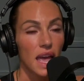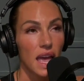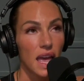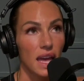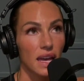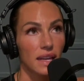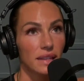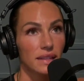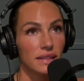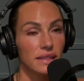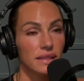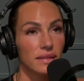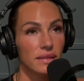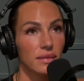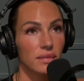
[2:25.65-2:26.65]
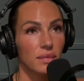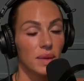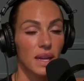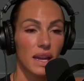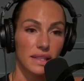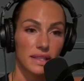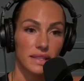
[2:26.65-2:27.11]
And
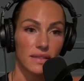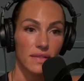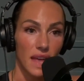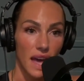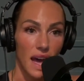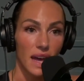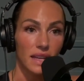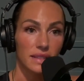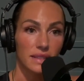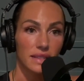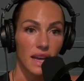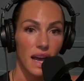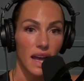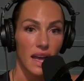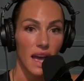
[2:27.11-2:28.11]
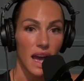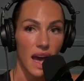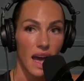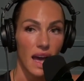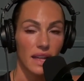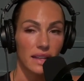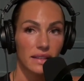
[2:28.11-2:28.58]
because of that, I
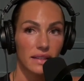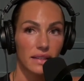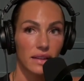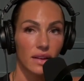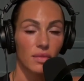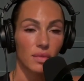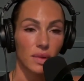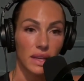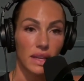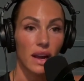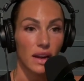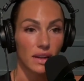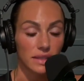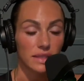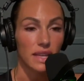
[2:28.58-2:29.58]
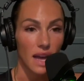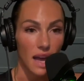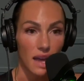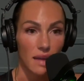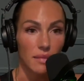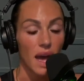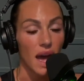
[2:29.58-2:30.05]
had a really hard
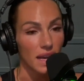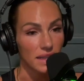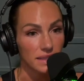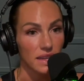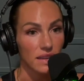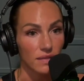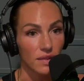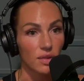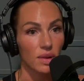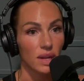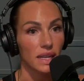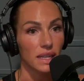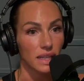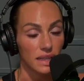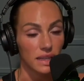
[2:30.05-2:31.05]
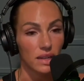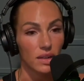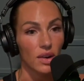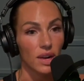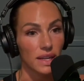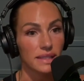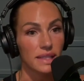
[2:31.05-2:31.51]
time asking for what I needed
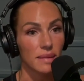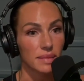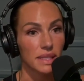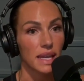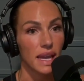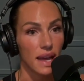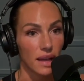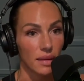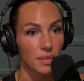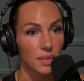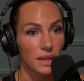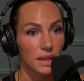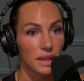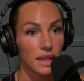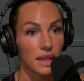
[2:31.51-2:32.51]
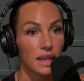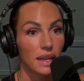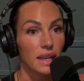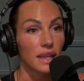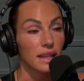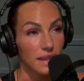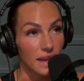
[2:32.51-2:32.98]
or accepting help.
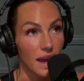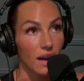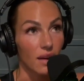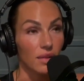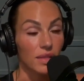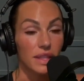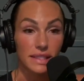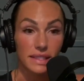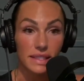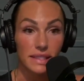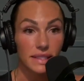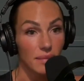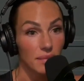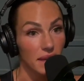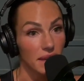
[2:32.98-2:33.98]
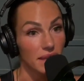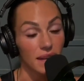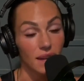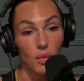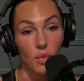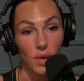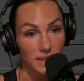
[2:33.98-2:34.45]
Now, this is something that
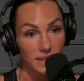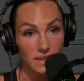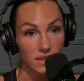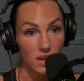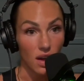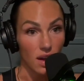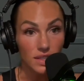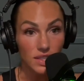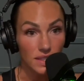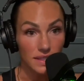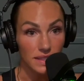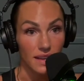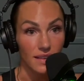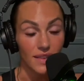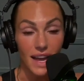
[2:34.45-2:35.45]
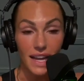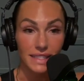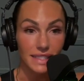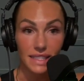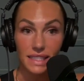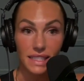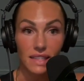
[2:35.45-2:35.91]
I wasn't conscious of. I
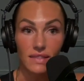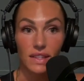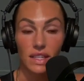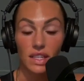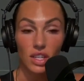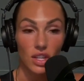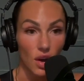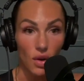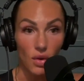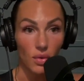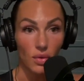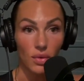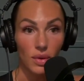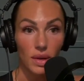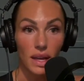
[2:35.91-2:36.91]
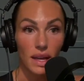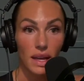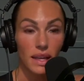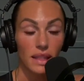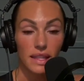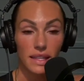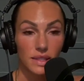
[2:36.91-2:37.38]
didn't even know
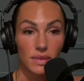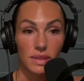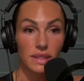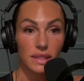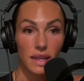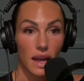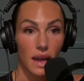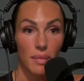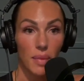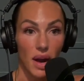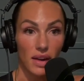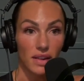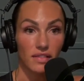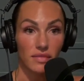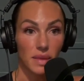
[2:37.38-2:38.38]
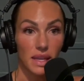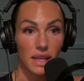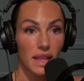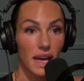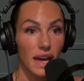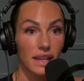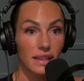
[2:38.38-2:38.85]
this was a part of me
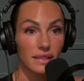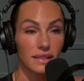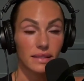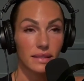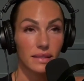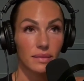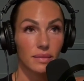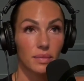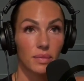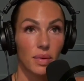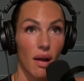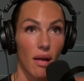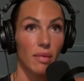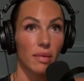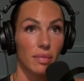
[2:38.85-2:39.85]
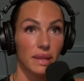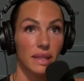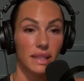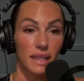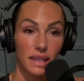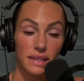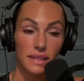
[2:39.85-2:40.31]
that probably
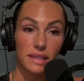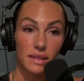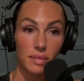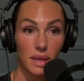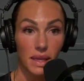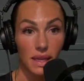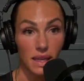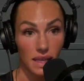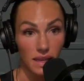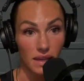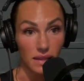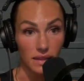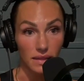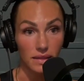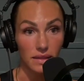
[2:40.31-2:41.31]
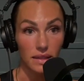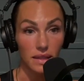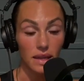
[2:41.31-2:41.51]
needed to be healed.